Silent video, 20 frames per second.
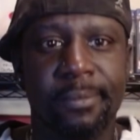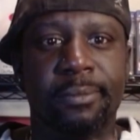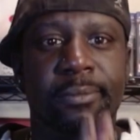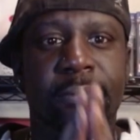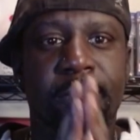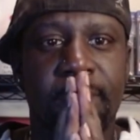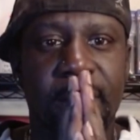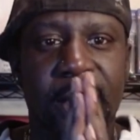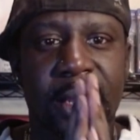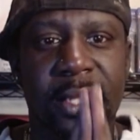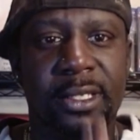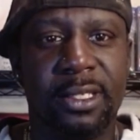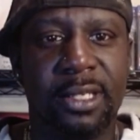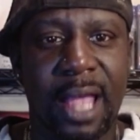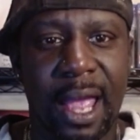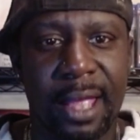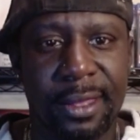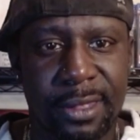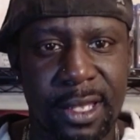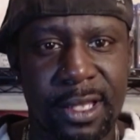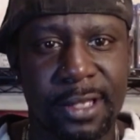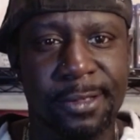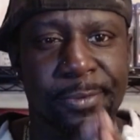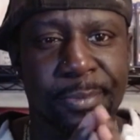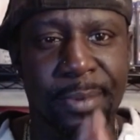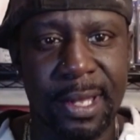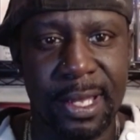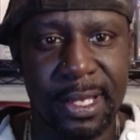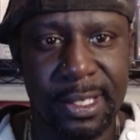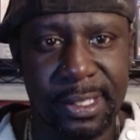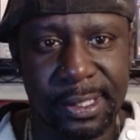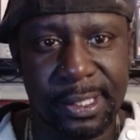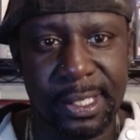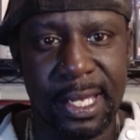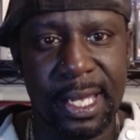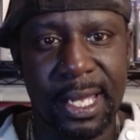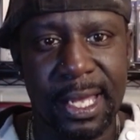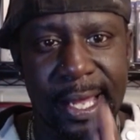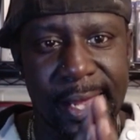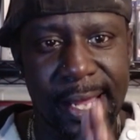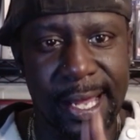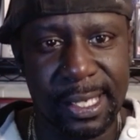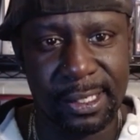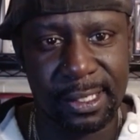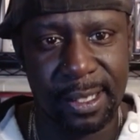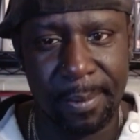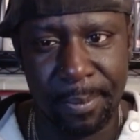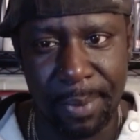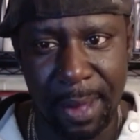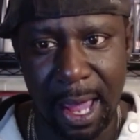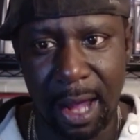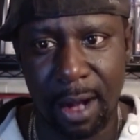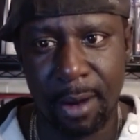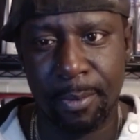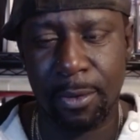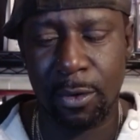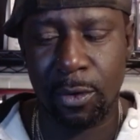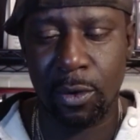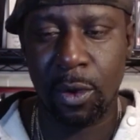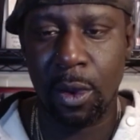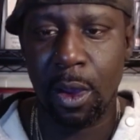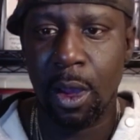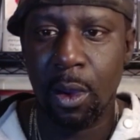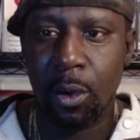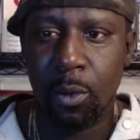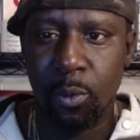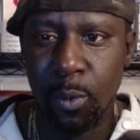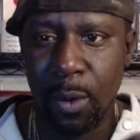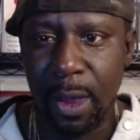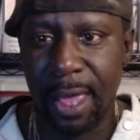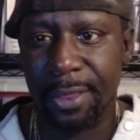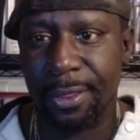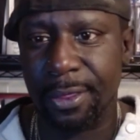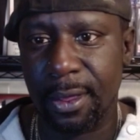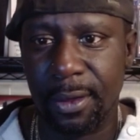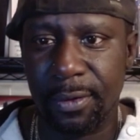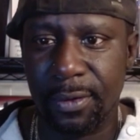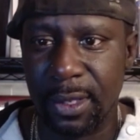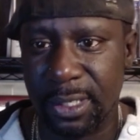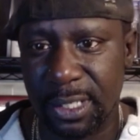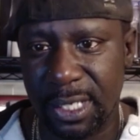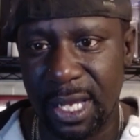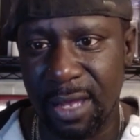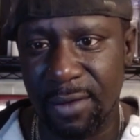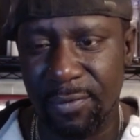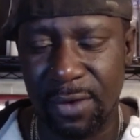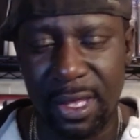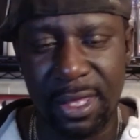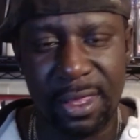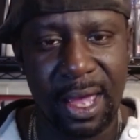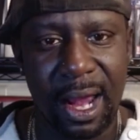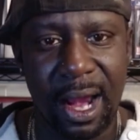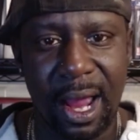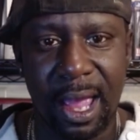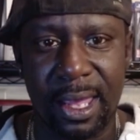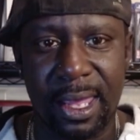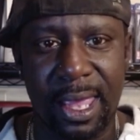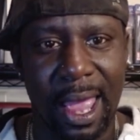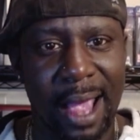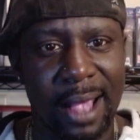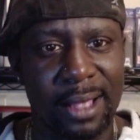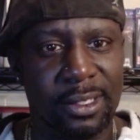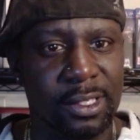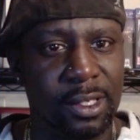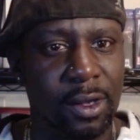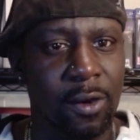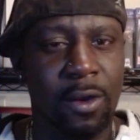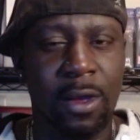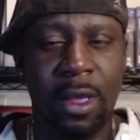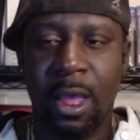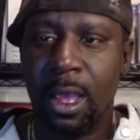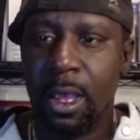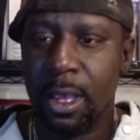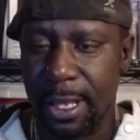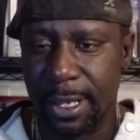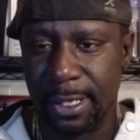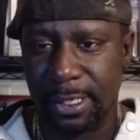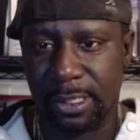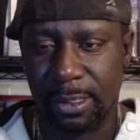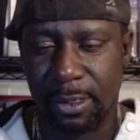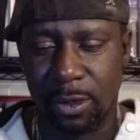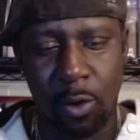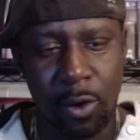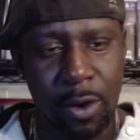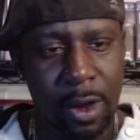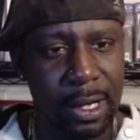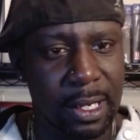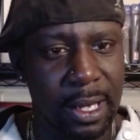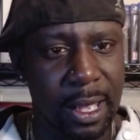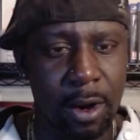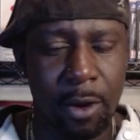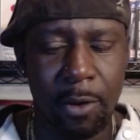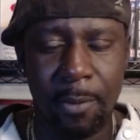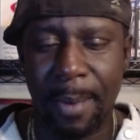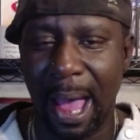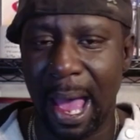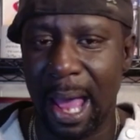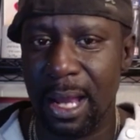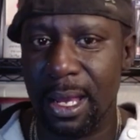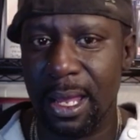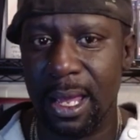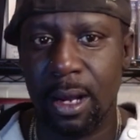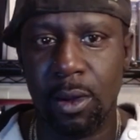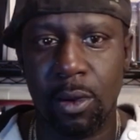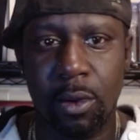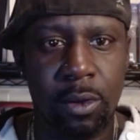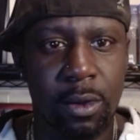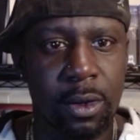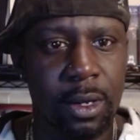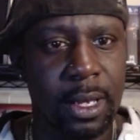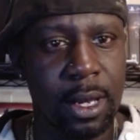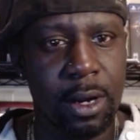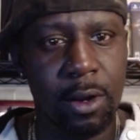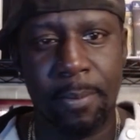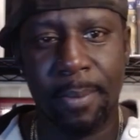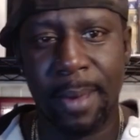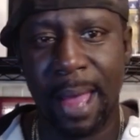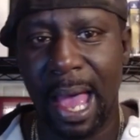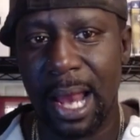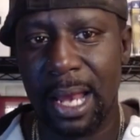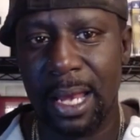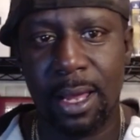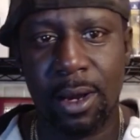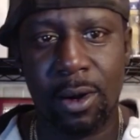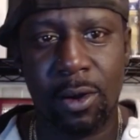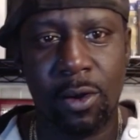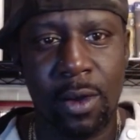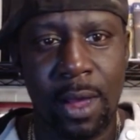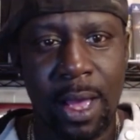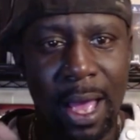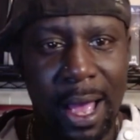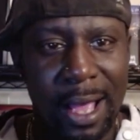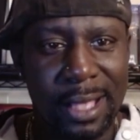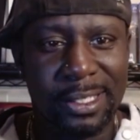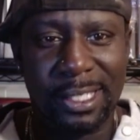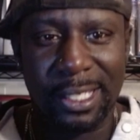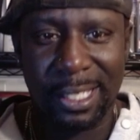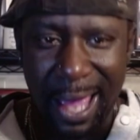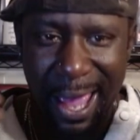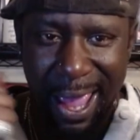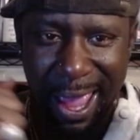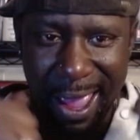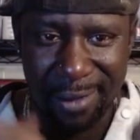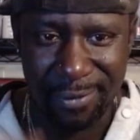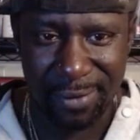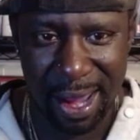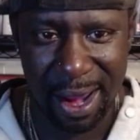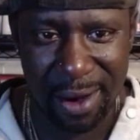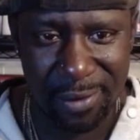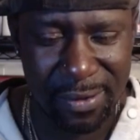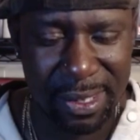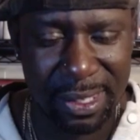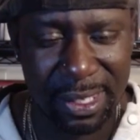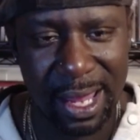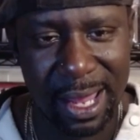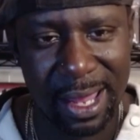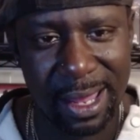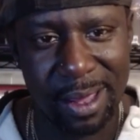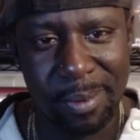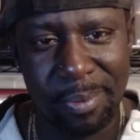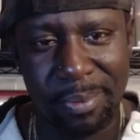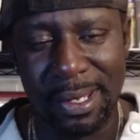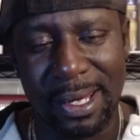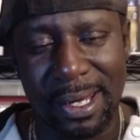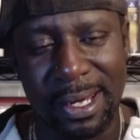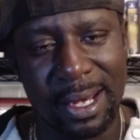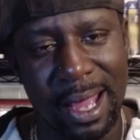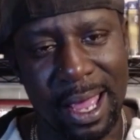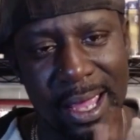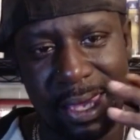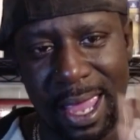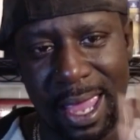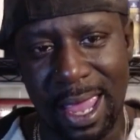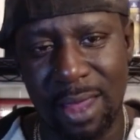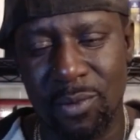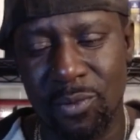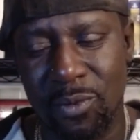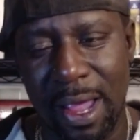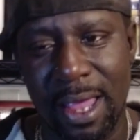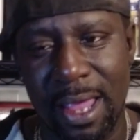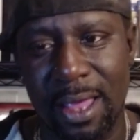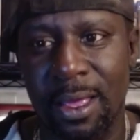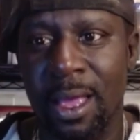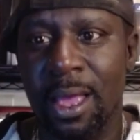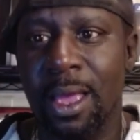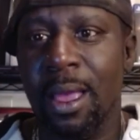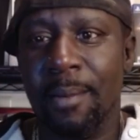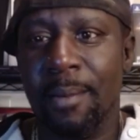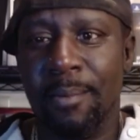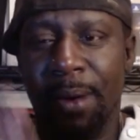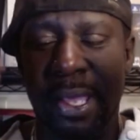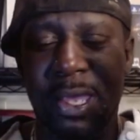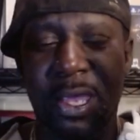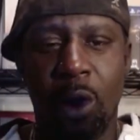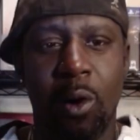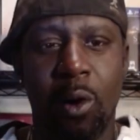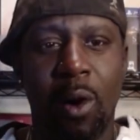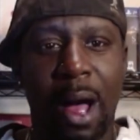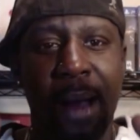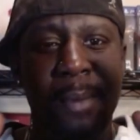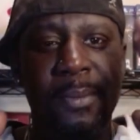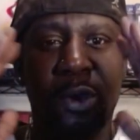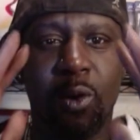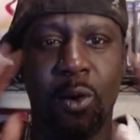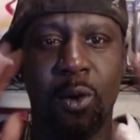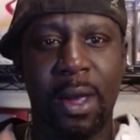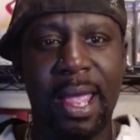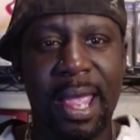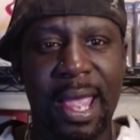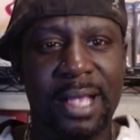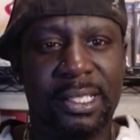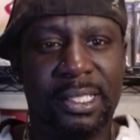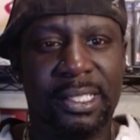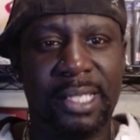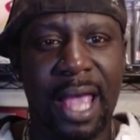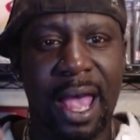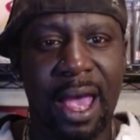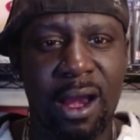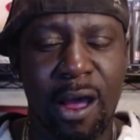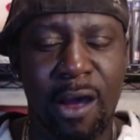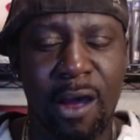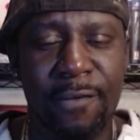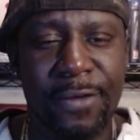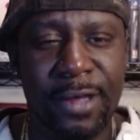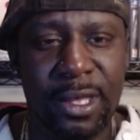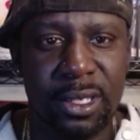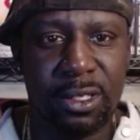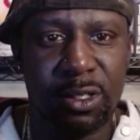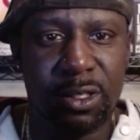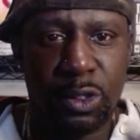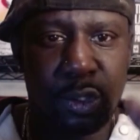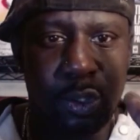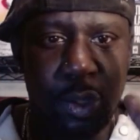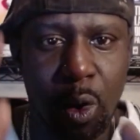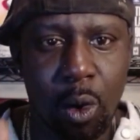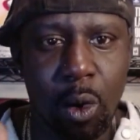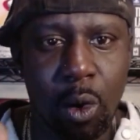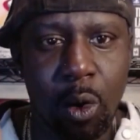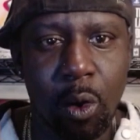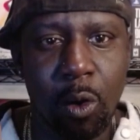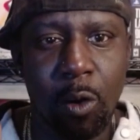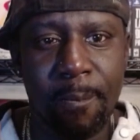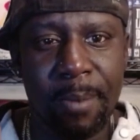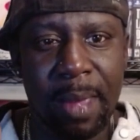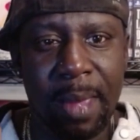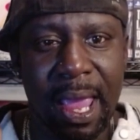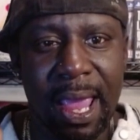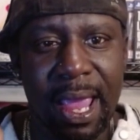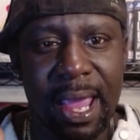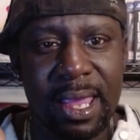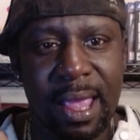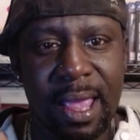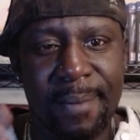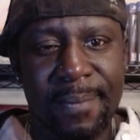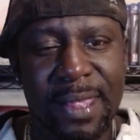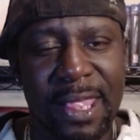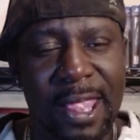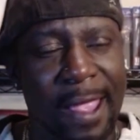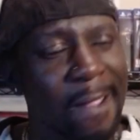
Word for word: is that this PC is compatible with the TV that I got. So it's going little by little, little by little, until I have everything completed. I can't wait. But yo, I'm gonna go ahead and sign off here. This is old man Yummy.